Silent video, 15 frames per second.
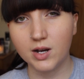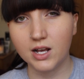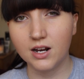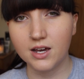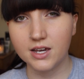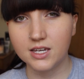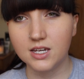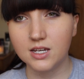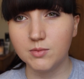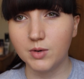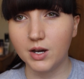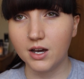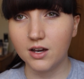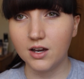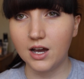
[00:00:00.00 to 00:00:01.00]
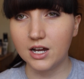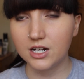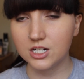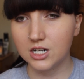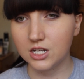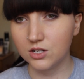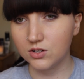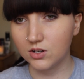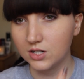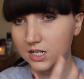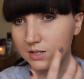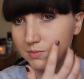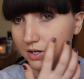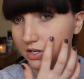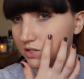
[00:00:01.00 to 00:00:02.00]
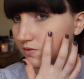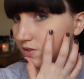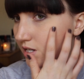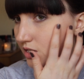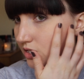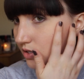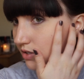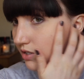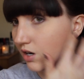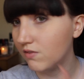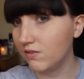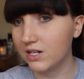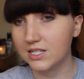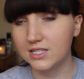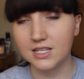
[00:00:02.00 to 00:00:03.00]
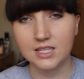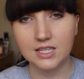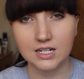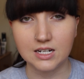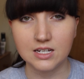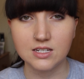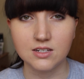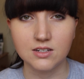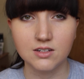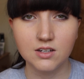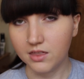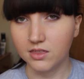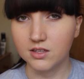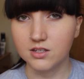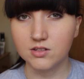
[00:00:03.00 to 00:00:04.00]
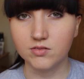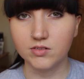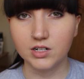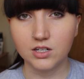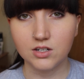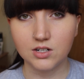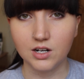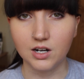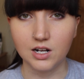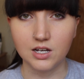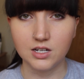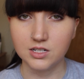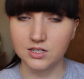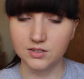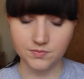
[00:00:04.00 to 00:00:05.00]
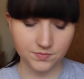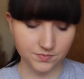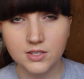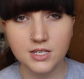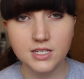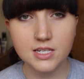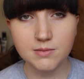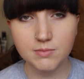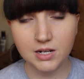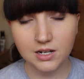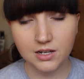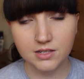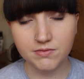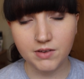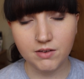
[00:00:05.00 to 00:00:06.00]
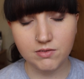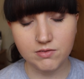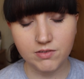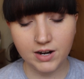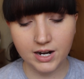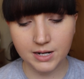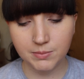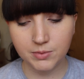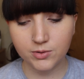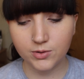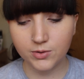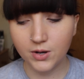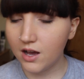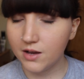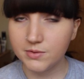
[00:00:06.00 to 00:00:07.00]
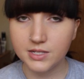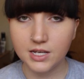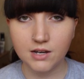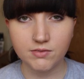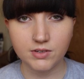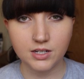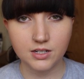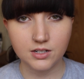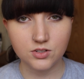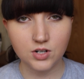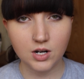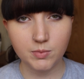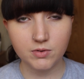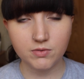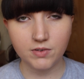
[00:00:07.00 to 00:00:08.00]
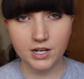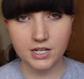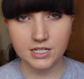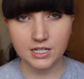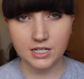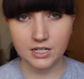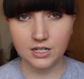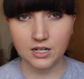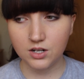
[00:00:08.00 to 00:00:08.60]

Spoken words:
my liking, but actually you don't need much of it, so you can't really see the glitter. I think that's a really good highlighter. So this is my last favourite for April. I was having trouble finding